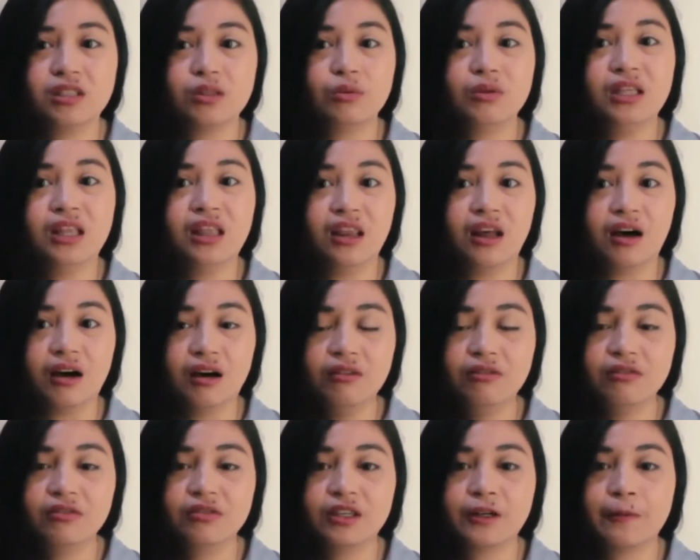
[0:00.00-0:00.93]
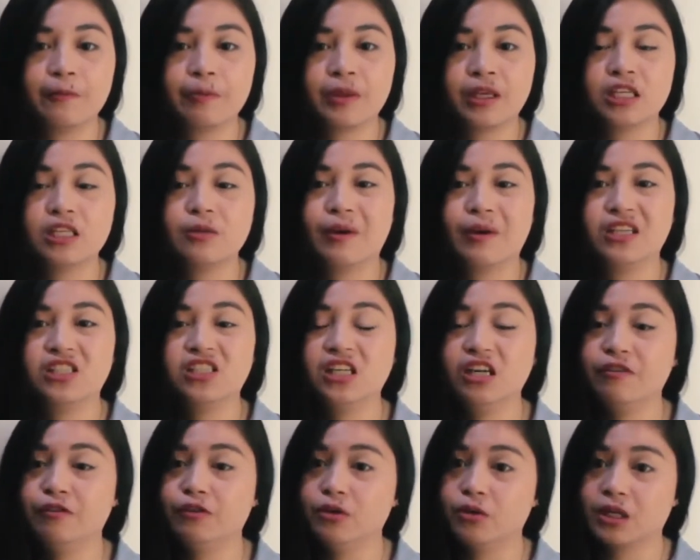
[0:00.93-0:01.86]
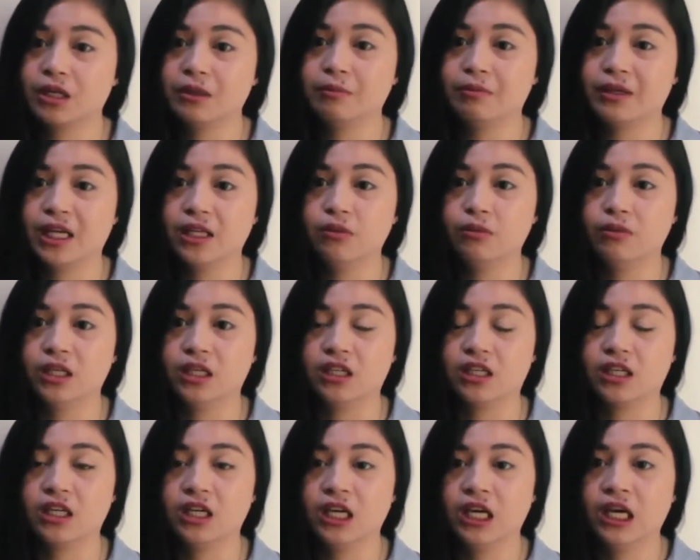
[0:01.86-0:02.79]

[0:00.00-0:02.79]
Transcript: we love, especially if you are a breadwinner.